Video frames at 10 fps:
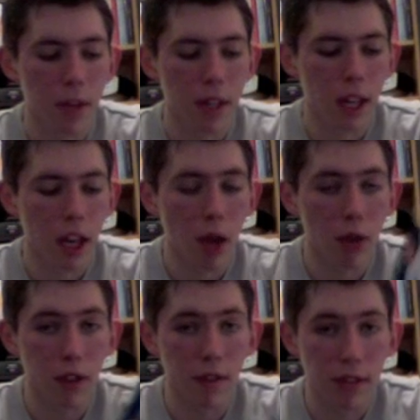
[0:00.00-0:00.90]
loads
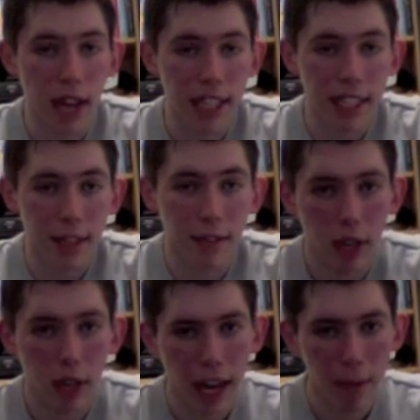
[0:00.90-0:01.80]
of N64
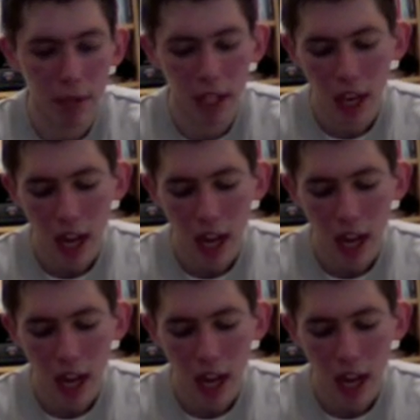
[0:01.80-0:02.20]
games.